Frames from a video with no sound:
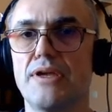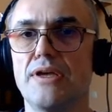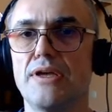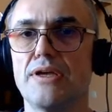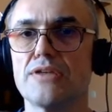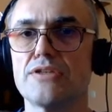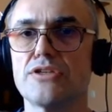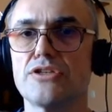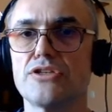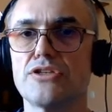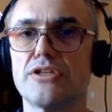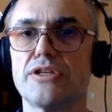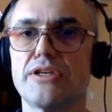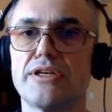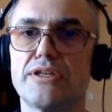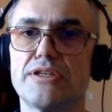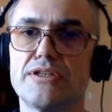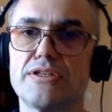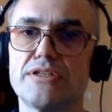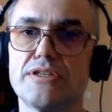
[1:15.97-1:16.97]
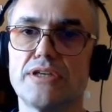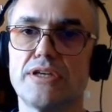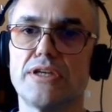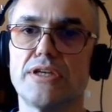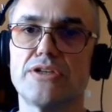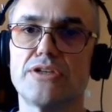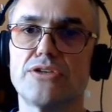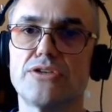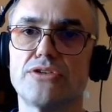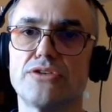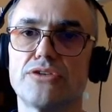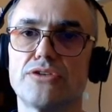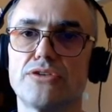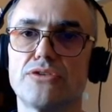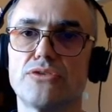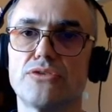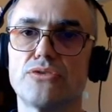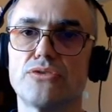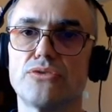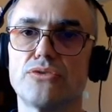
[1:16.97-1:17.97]
Essentially, I decided
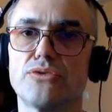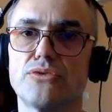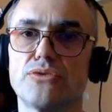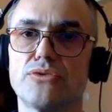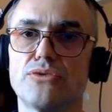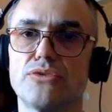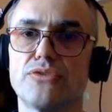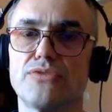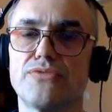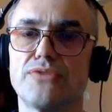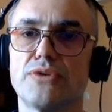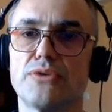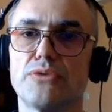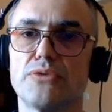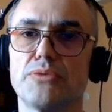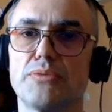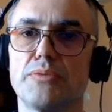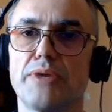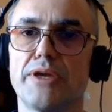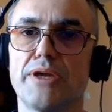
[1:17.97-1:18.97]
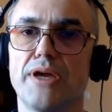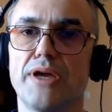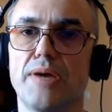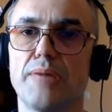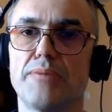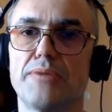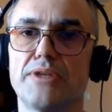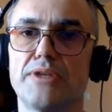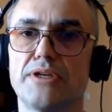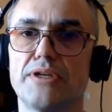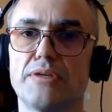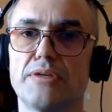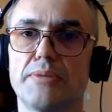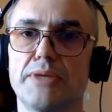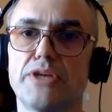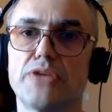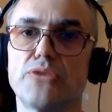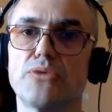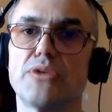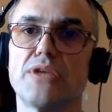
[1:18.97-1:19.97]
to devote my update,
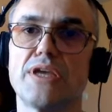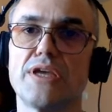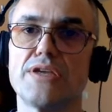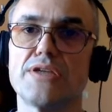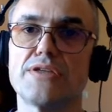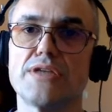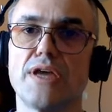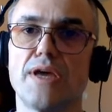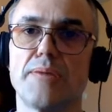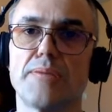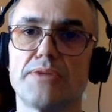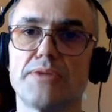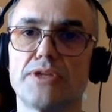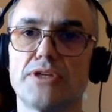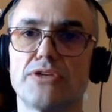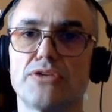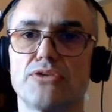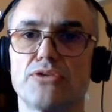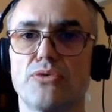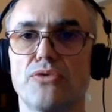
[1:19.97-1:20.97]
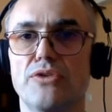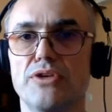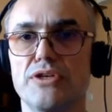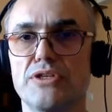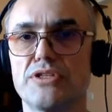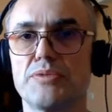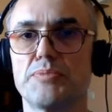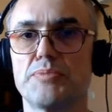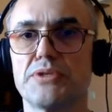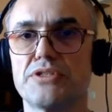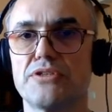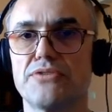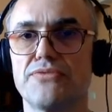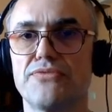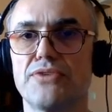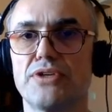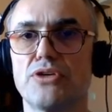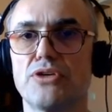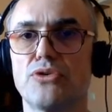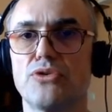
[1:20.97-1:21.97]
my today's update, to this
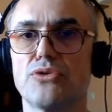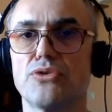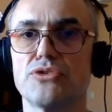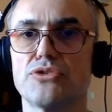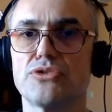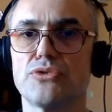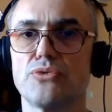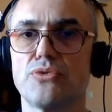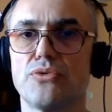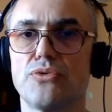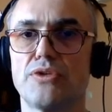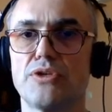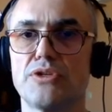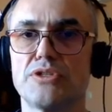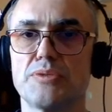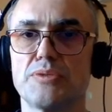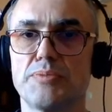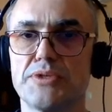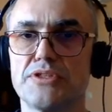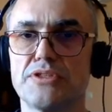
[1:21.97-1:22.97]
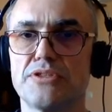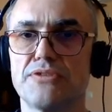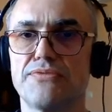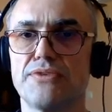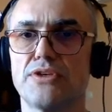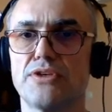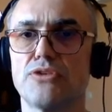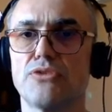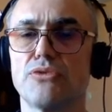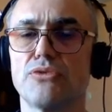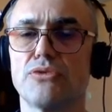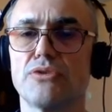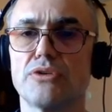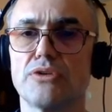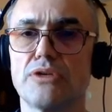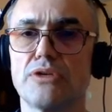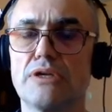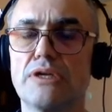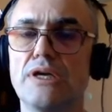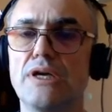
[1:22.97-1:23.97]
specific course, to this specific
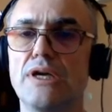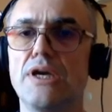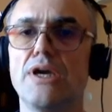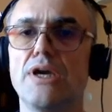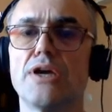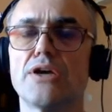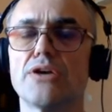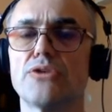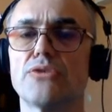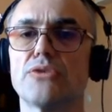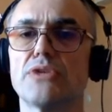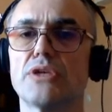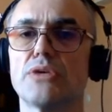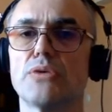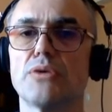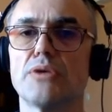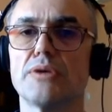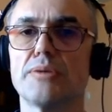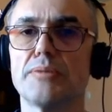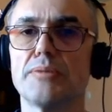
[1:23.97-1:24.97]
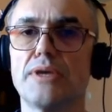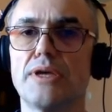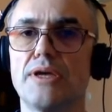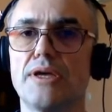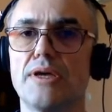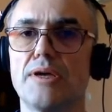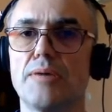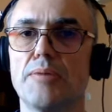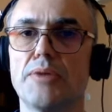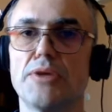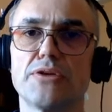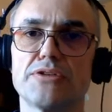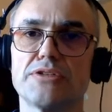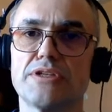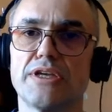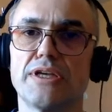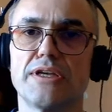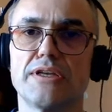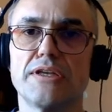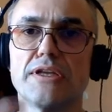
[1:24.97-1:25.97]
curriculum, because
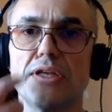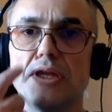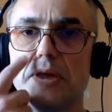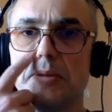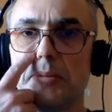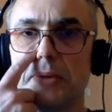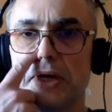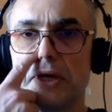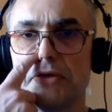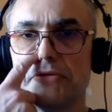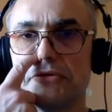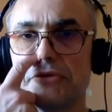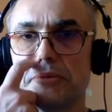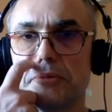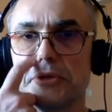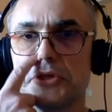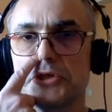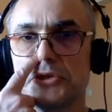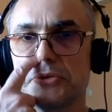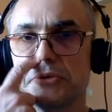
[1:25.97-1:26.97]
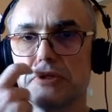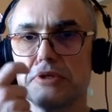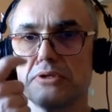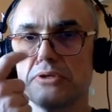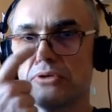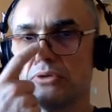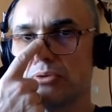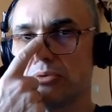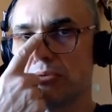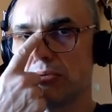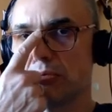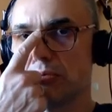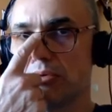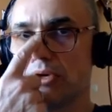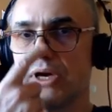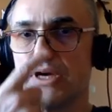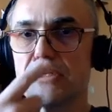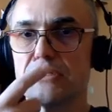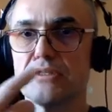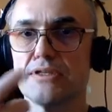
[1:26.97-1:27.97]
I had an email from a student who
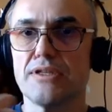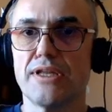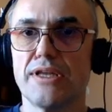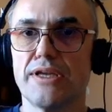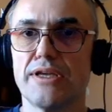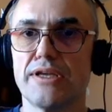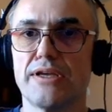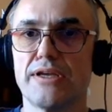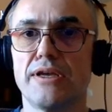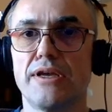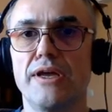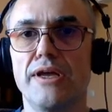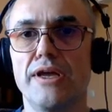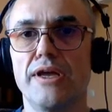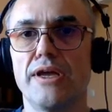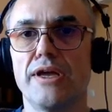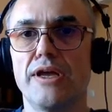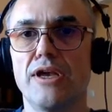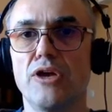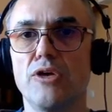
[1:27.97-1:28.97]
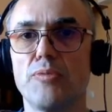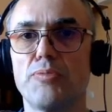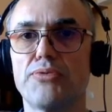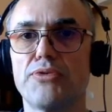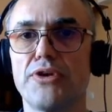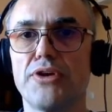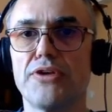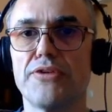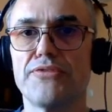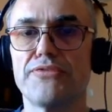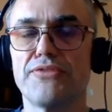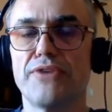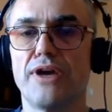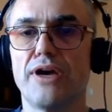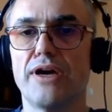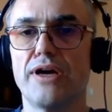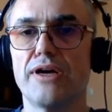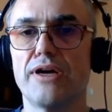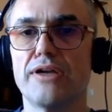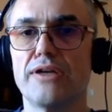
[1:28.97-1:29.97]
asked, like, "Hello, Prof,
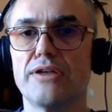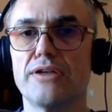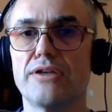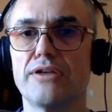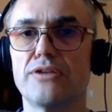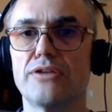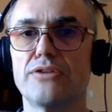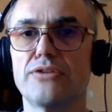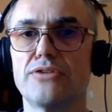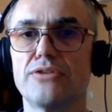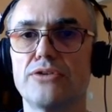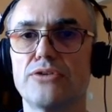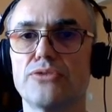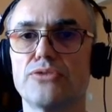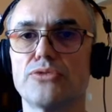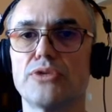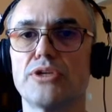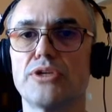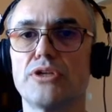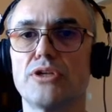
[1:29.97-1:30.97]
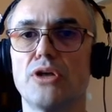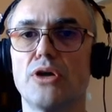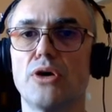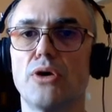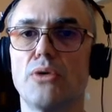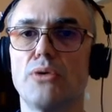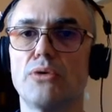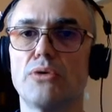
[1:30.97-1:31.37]
I don't really know